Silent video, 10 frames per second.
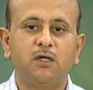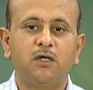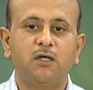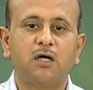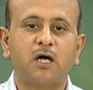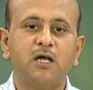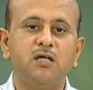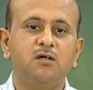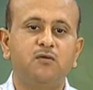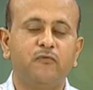in a high
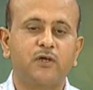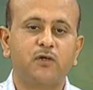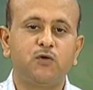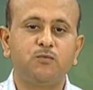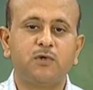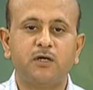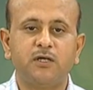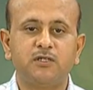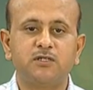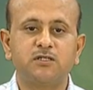vacuum
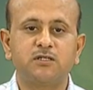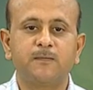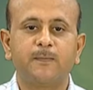conditions.